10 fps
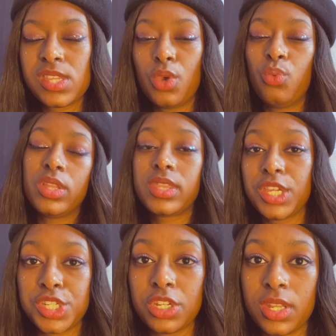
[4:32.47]
and what they
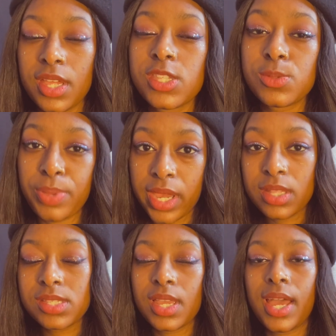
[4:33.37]
should
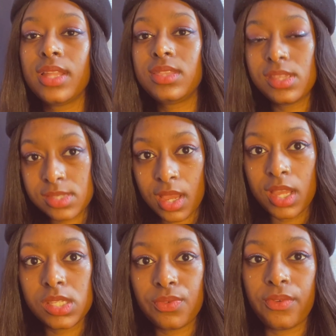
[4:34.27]
expect at these
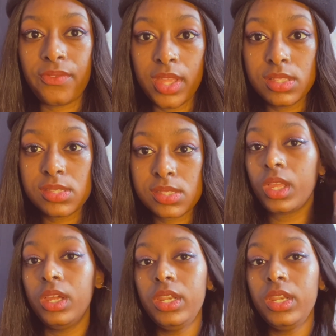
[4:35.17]
kinds of events.